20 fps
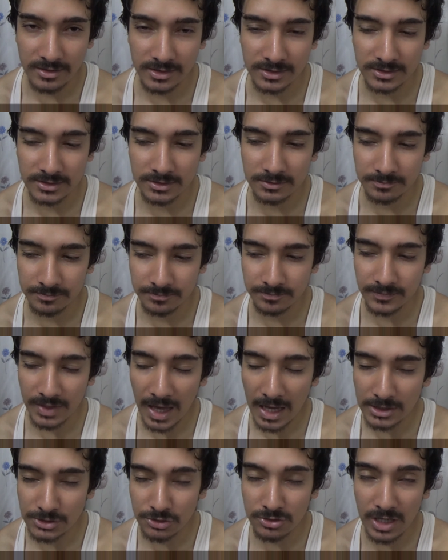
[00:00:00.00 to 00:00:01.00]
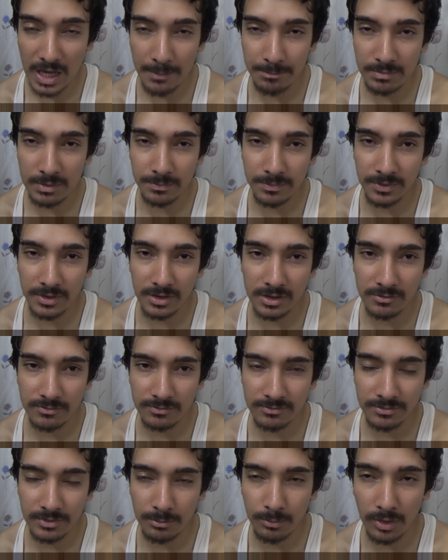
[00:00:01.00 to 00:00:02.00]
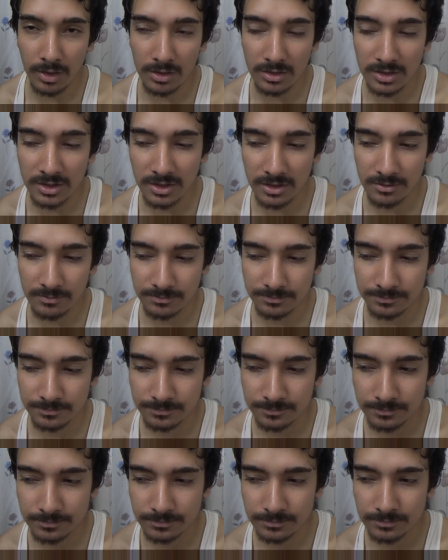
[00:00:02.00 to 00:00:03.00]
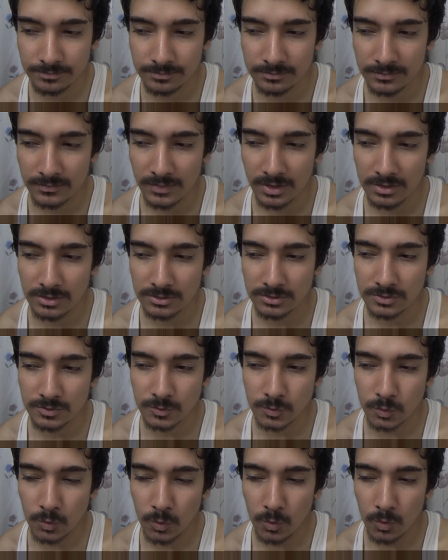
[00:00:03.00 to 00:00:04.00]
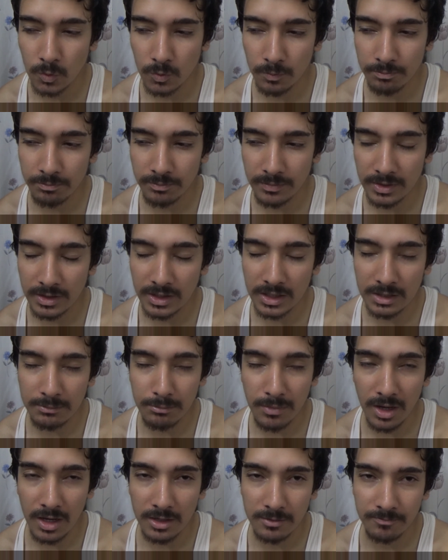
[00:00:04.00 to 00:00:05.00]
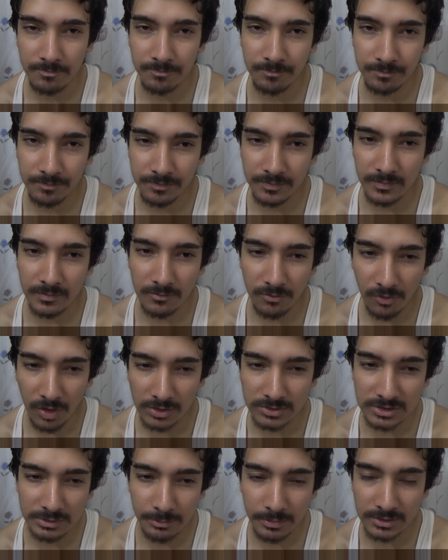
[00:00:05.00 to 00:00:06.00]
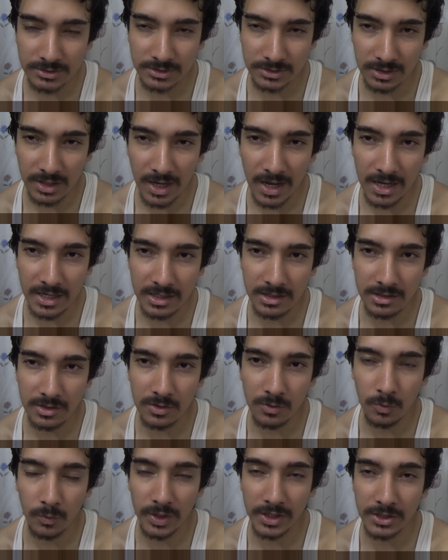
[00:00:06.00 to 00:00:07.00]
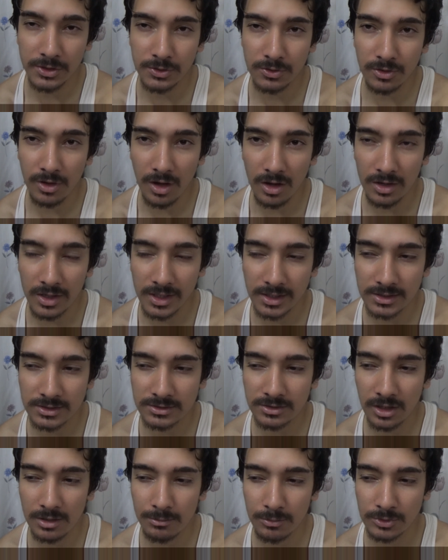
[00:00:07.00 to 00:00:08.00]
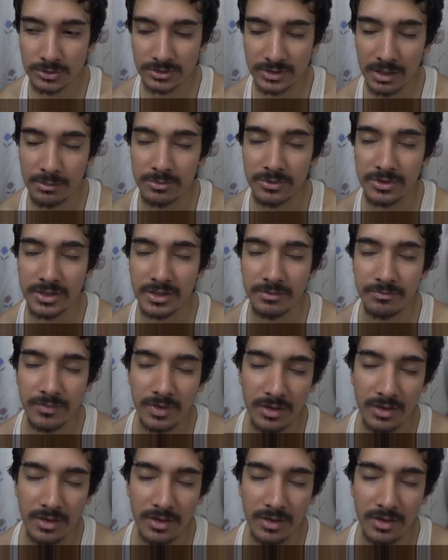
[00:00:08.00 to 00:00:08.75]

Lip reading: is I should have prepared from earlier. So in my first semester I went to college almost every day,